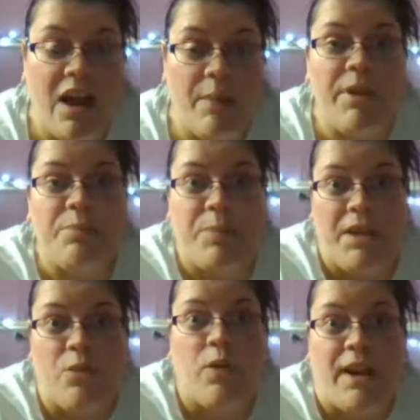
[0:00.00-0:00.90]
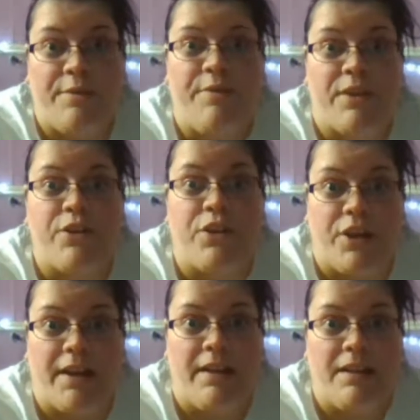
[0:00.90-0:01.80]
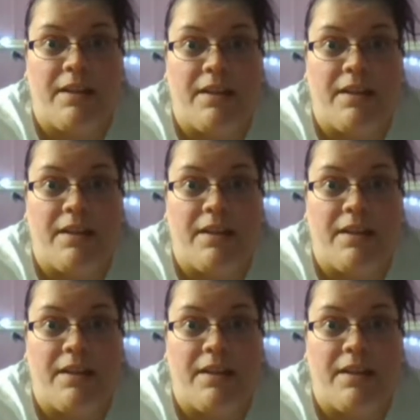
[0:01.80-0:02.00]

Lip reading: I'm going to be where I feel good.